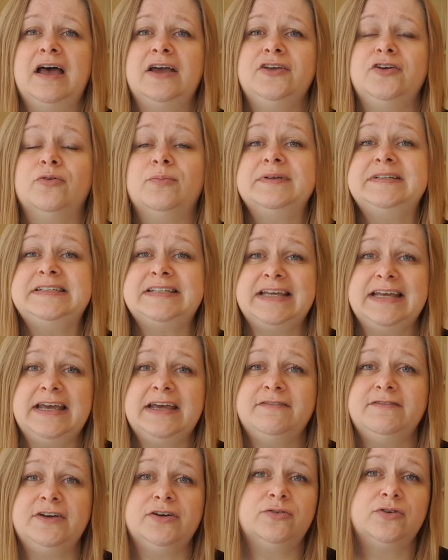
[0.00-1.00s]
your
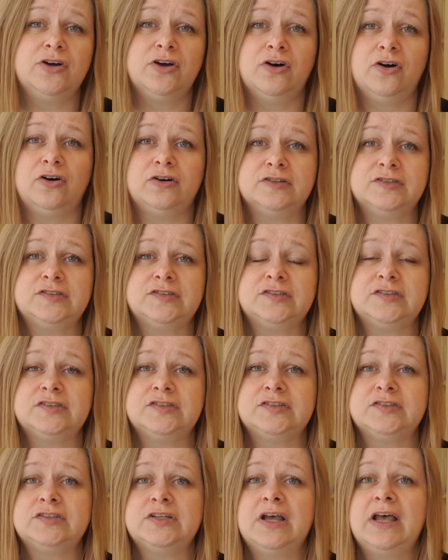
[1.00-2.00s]
material
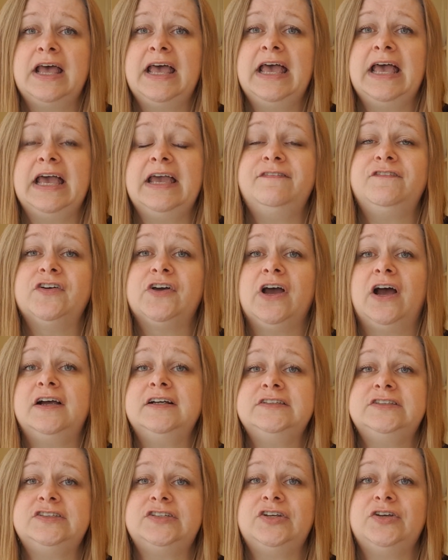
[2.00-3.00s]
costs. If you're
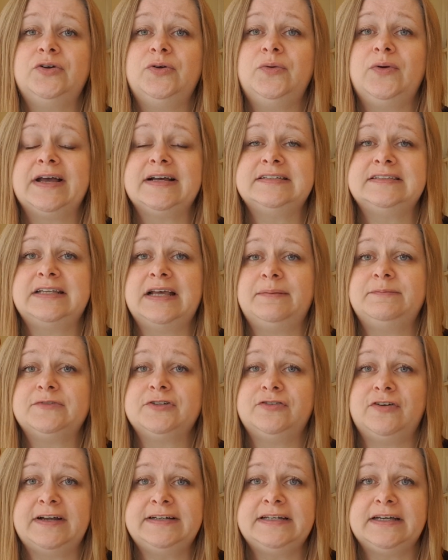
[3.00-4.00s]
going to
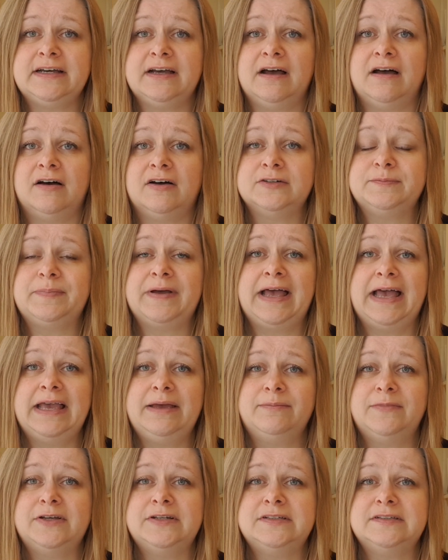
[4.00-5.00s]
accept credit card
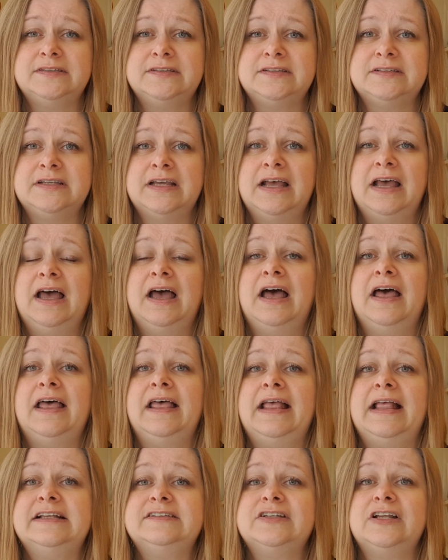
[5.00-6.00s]
payments,
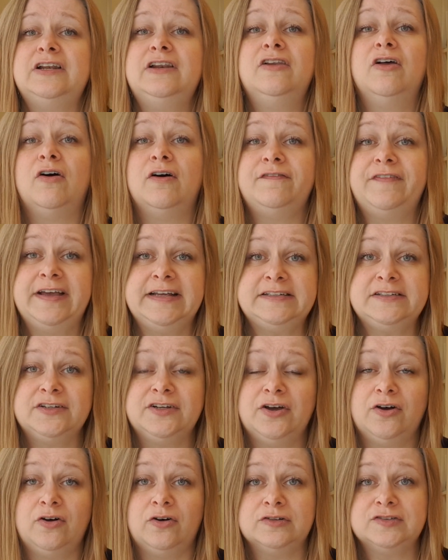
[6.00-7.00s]
there's a lot of hidden
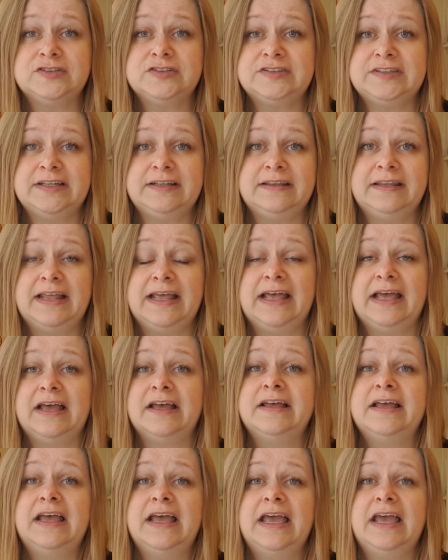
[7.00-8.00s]
costs in
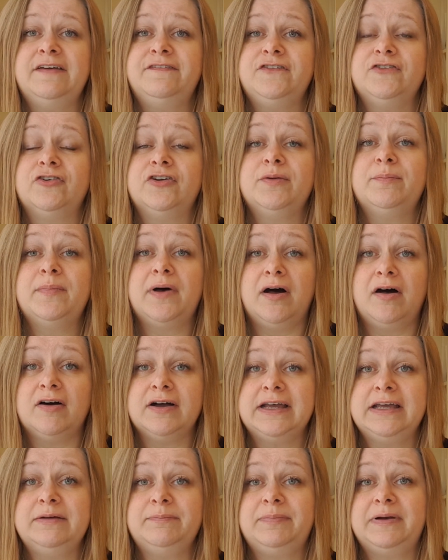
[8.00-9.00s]
there. If you're on a
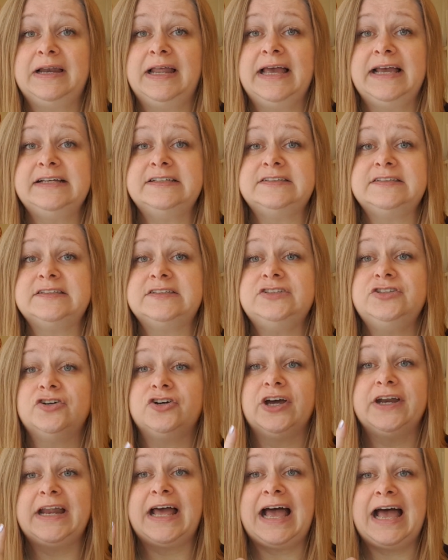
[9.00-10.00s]
marketplace,
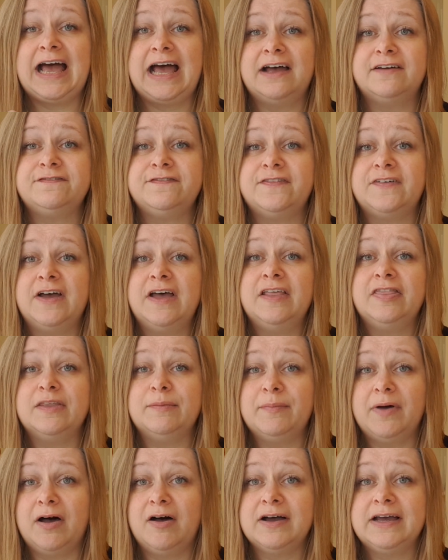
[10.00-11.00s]
you're going to have the
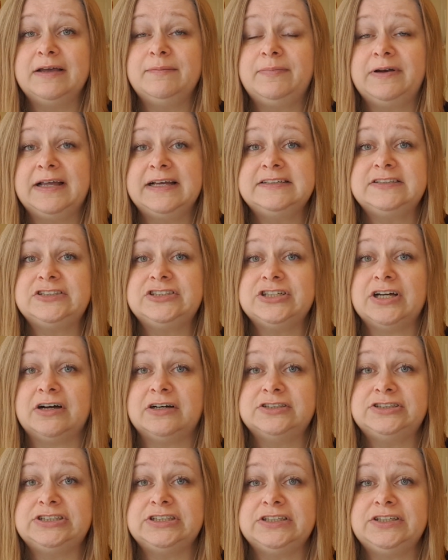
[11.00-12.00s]
marketplace
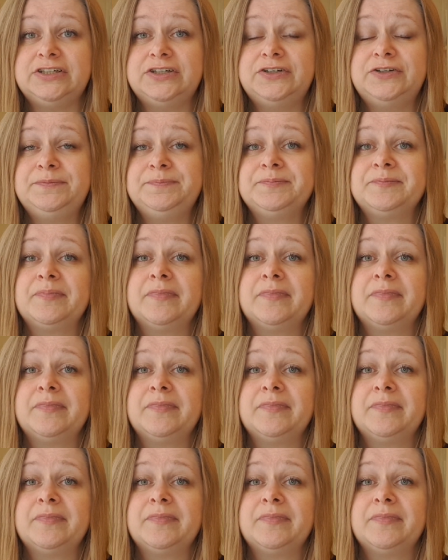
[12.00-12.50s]
charging you.